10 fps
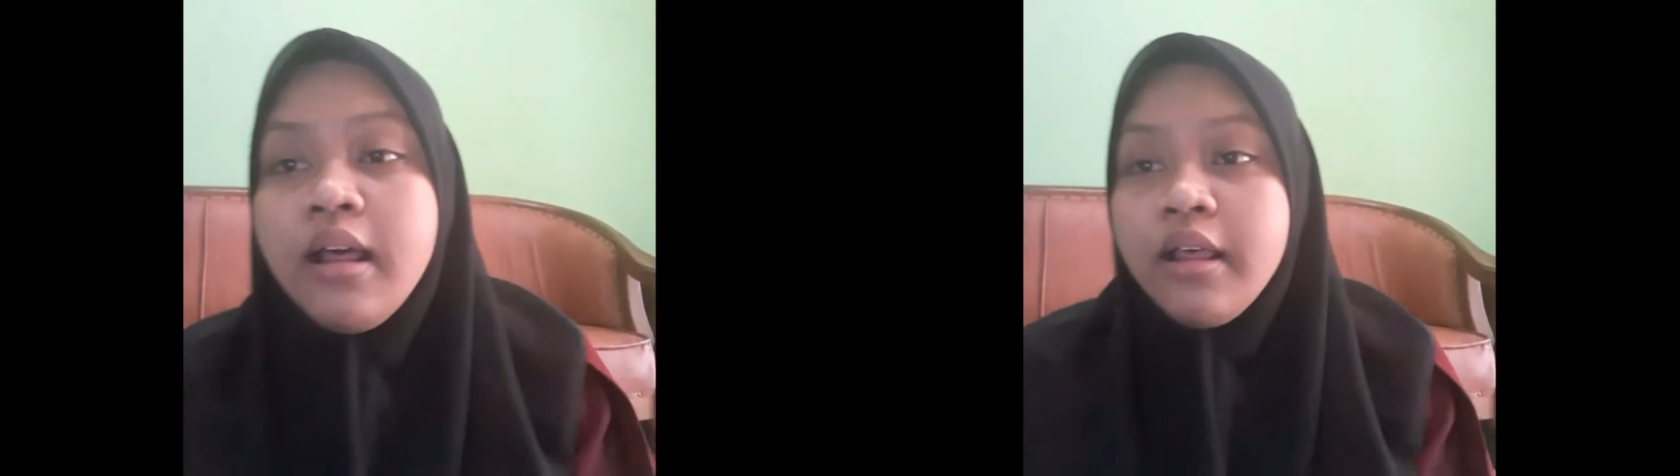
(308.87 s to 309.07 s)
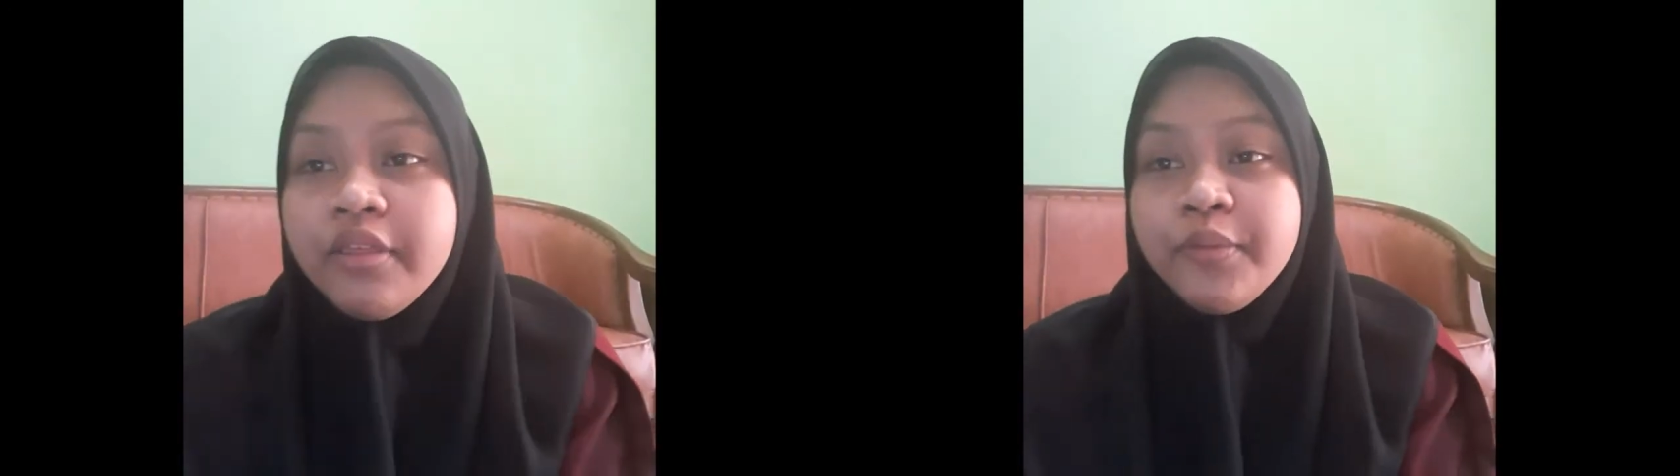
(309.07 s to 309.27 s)

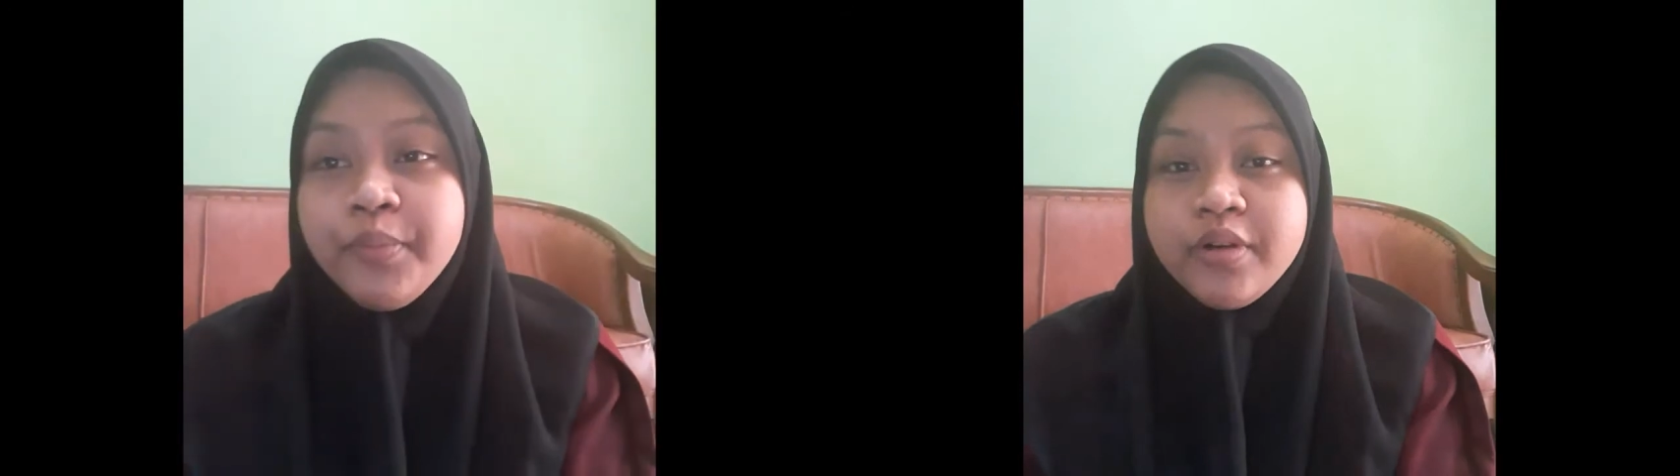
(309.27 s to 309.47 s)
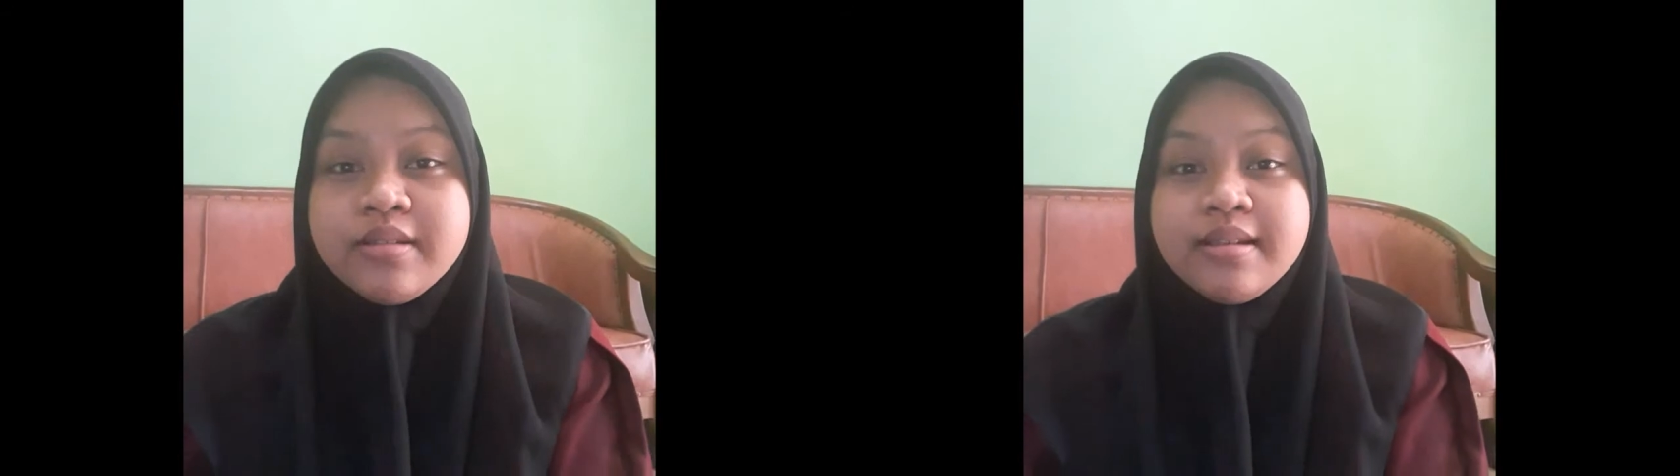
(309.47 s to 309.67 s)
The
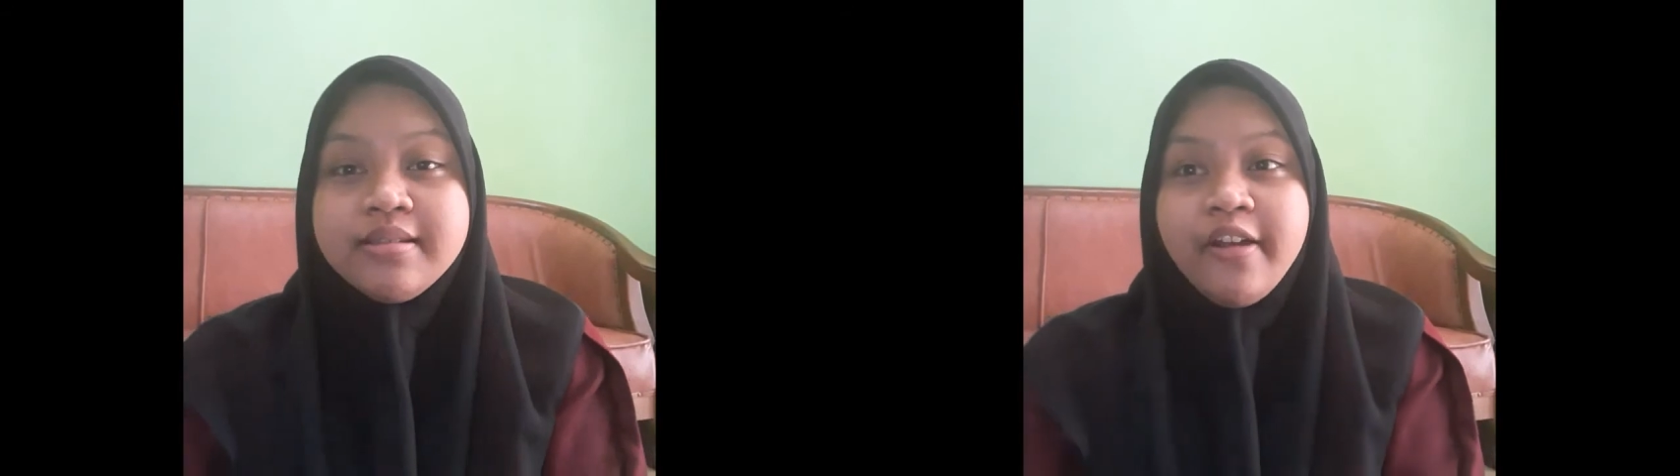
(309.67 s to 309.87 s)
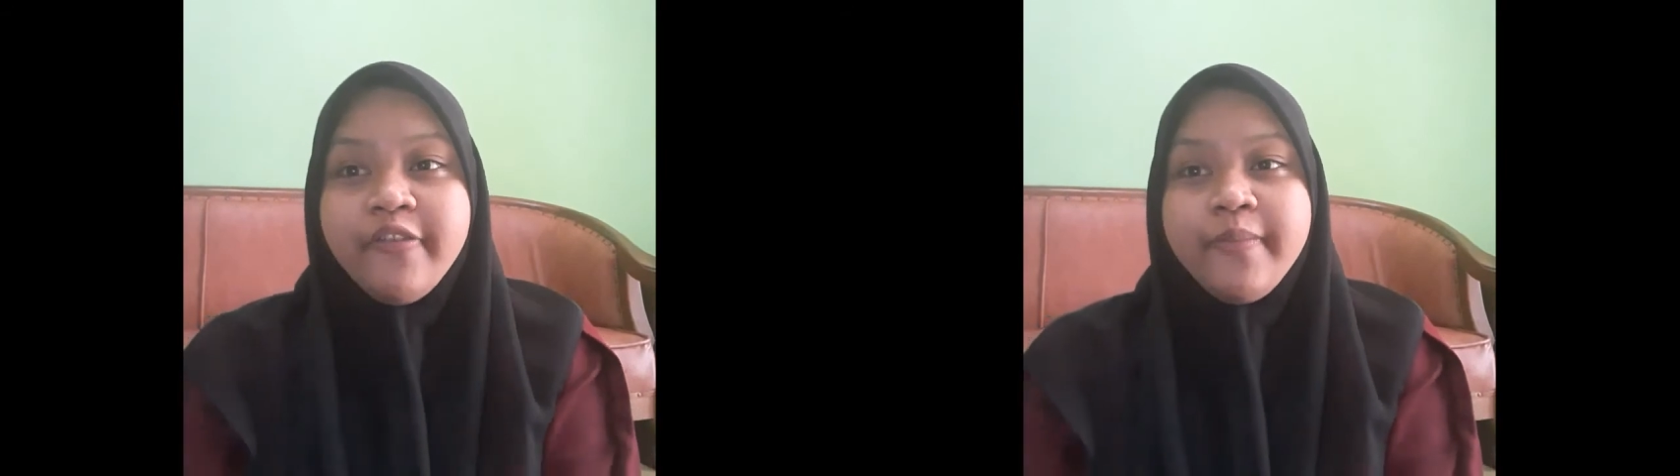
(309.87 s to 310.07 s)

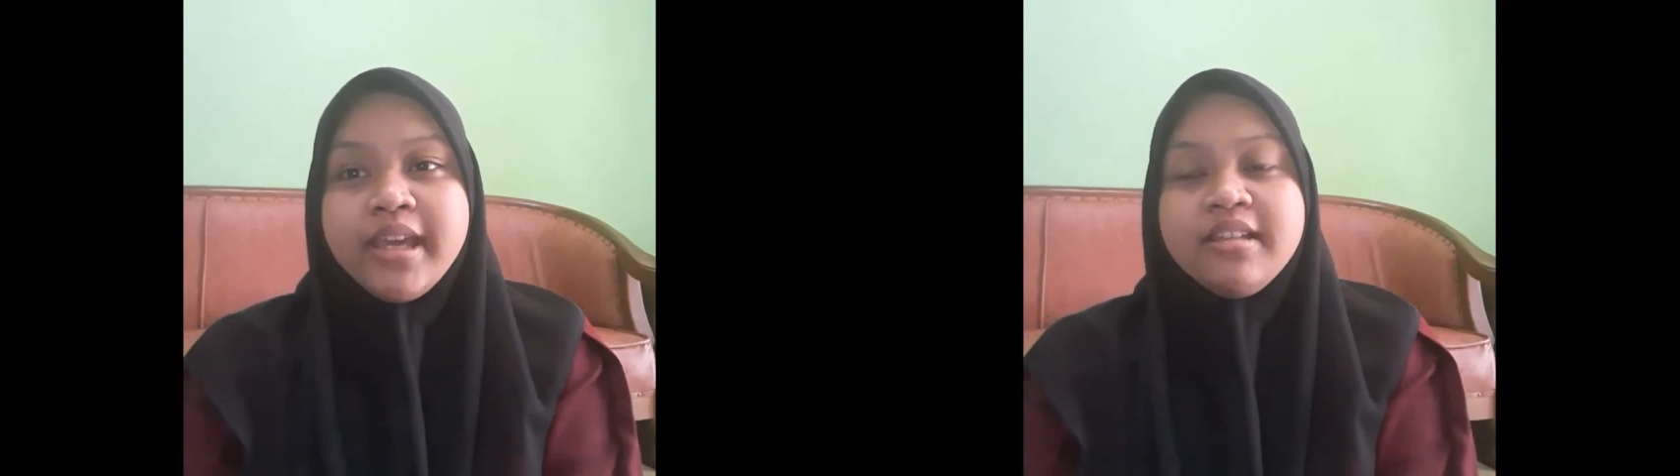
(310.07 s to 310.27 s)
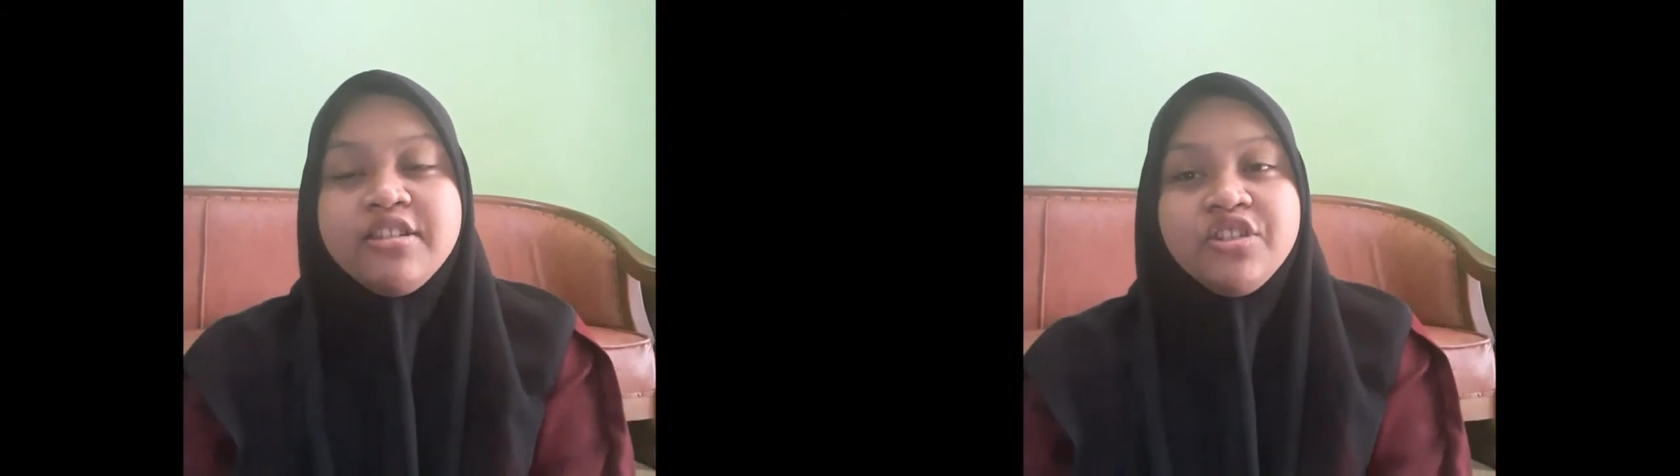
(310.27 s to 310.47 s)
process of
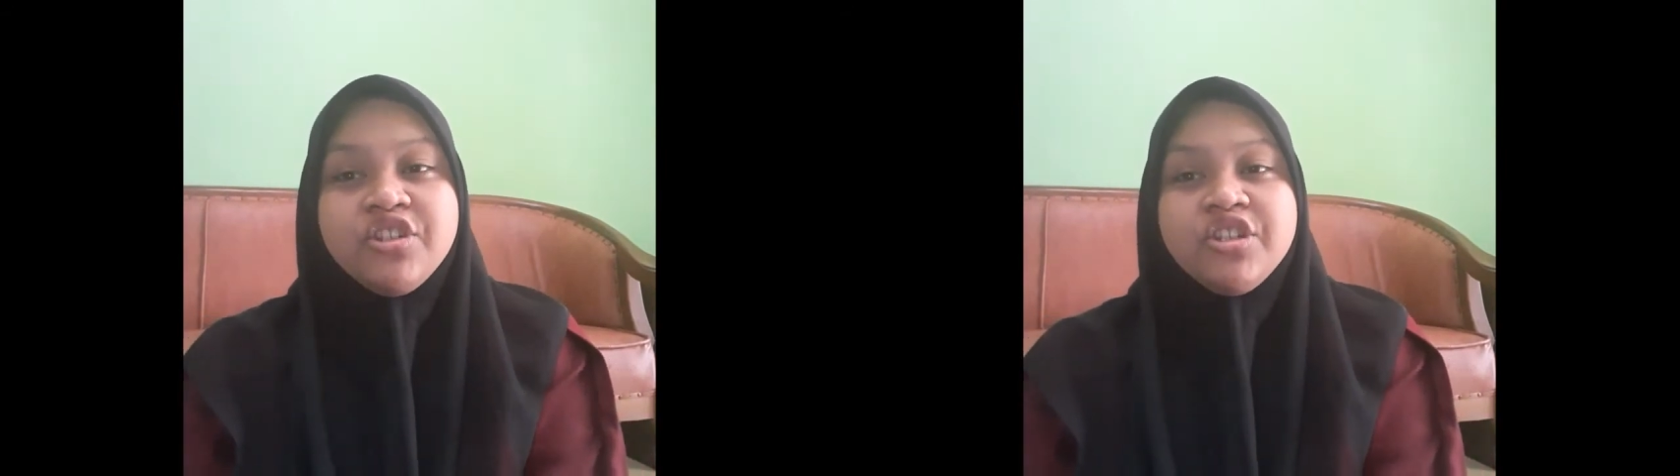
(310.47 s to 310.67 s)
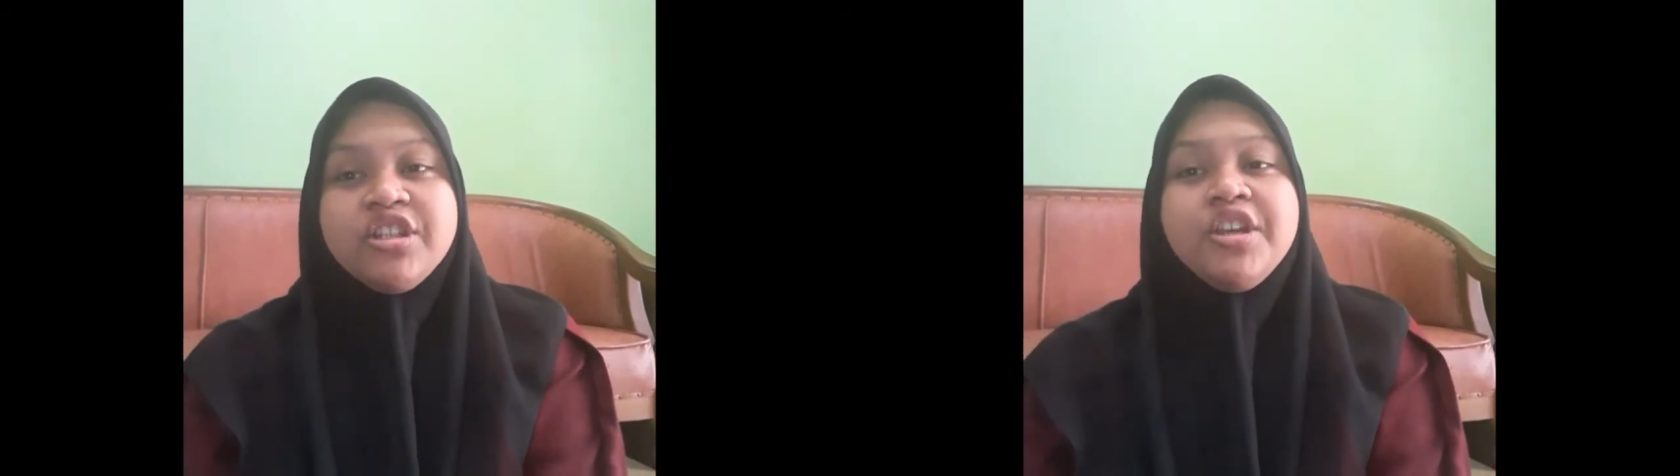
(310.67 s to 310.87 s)
making
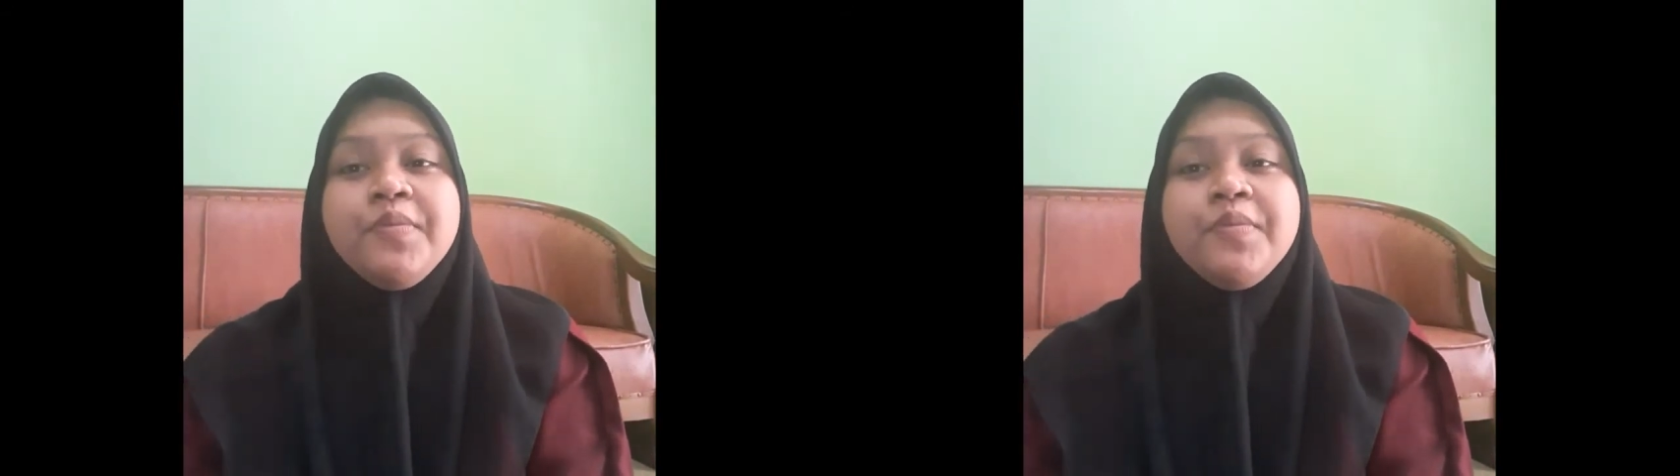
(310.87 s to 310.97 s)
decision